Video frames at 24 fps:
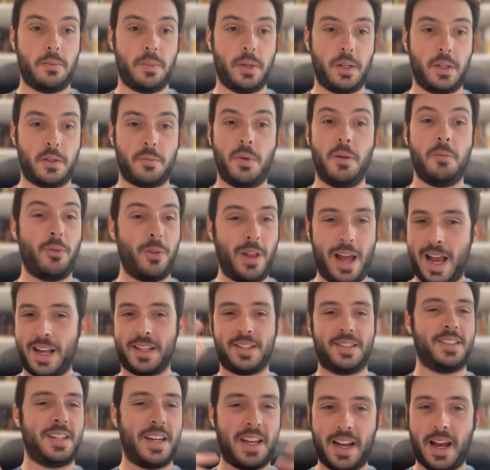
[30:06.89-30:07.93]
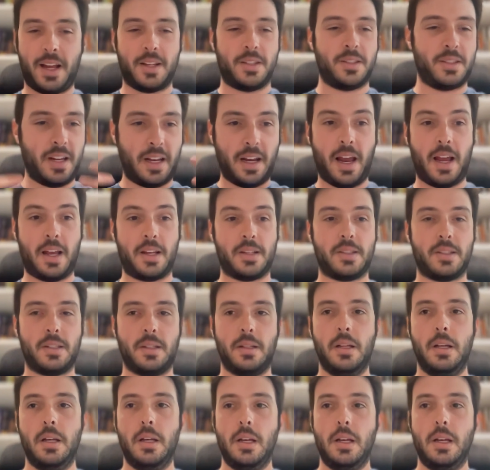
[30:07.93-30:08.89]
Because people ask and ask and ask.